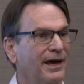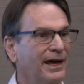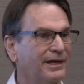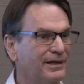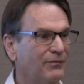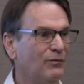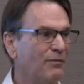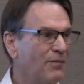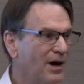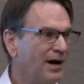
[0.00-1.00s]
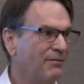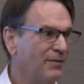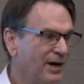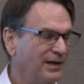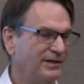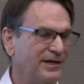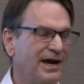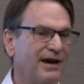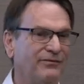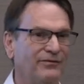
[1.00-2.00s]
and to remind my
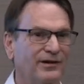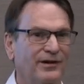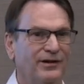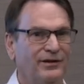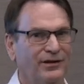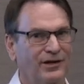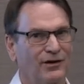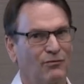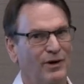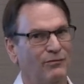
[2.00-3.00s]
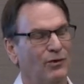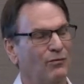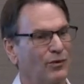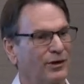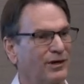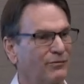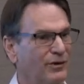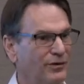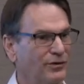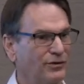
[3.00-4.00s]
staff, when we're working
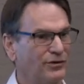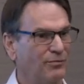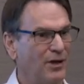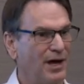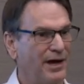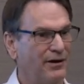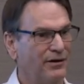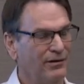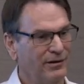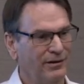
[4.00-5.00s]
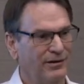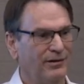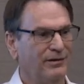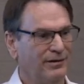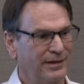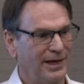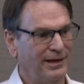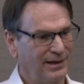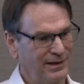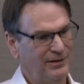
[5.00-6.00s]
with a new supplier, they
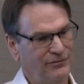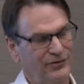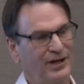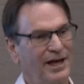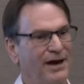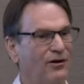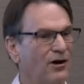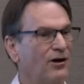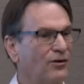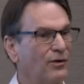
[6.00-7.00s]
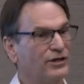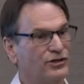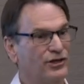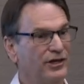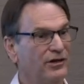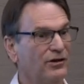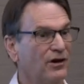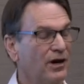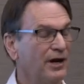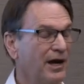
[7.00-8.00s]
need to fill out our questionnaire
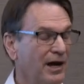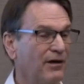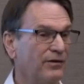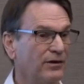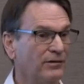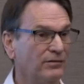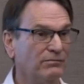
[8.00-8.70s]
on how they're